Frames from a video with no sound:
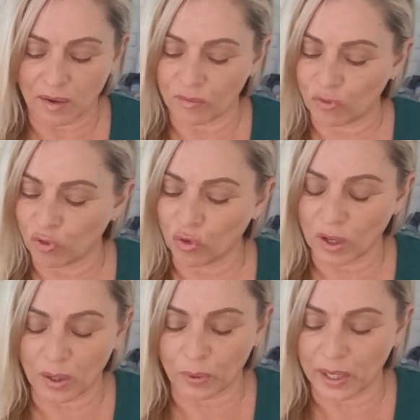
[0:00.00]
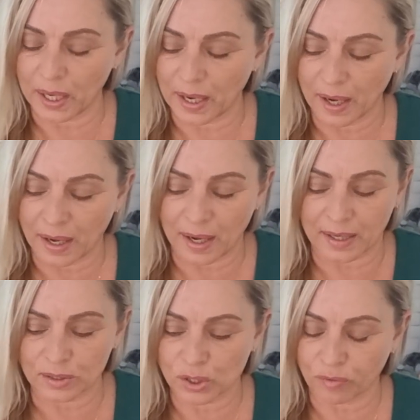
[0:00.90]
very
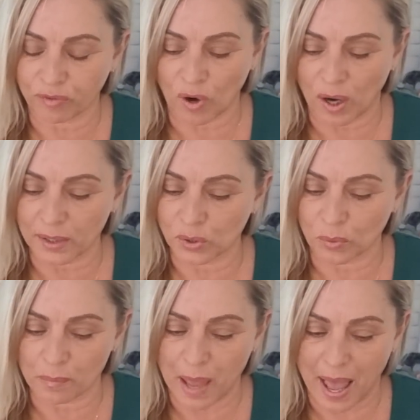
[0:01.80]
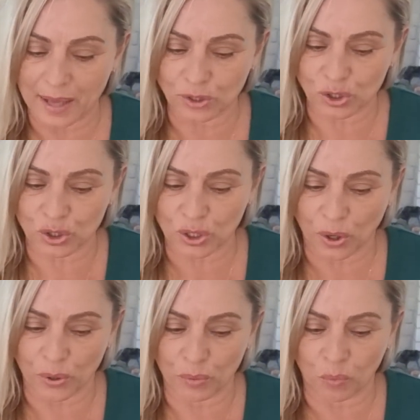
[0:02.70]
hard to find or match.
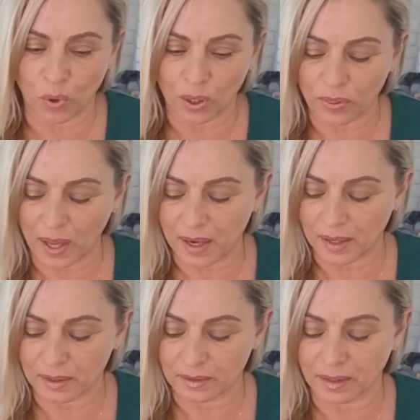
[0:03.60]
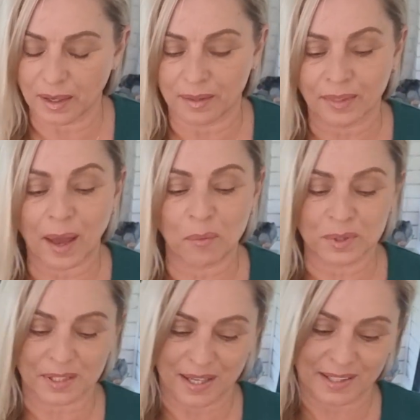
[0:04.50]
So what are they? Yeah, that
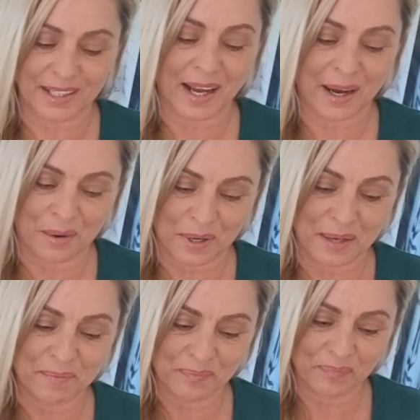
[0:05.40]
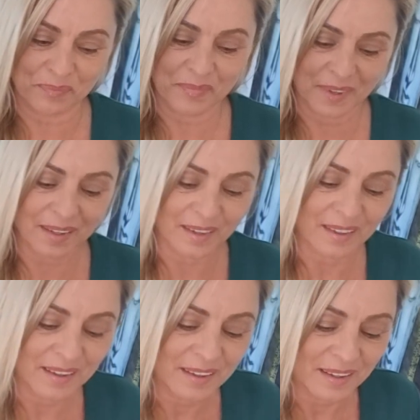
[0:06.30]
was their tower.
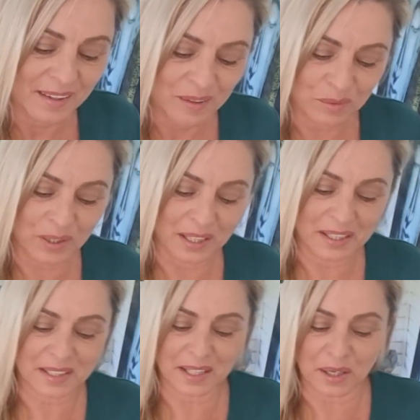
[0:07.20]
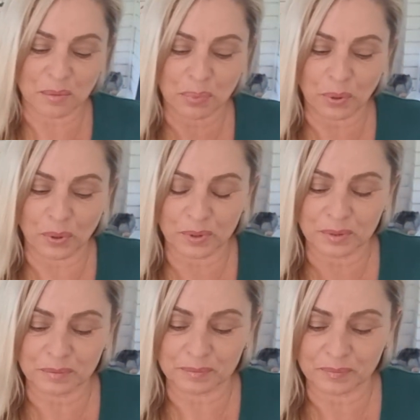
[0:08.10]
Releasing a
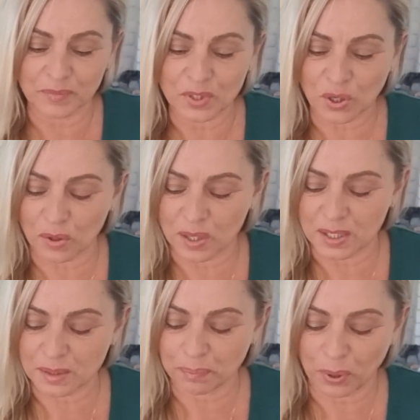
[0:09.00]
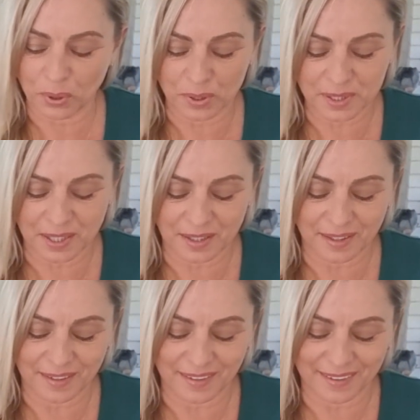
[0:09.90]
burden. So this
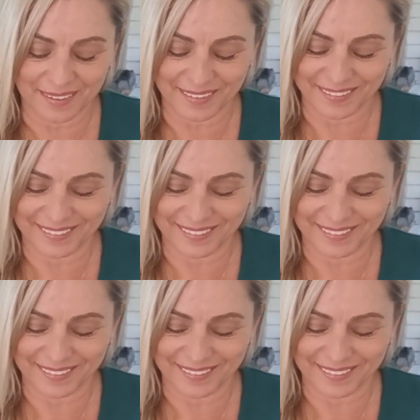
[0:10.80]
person,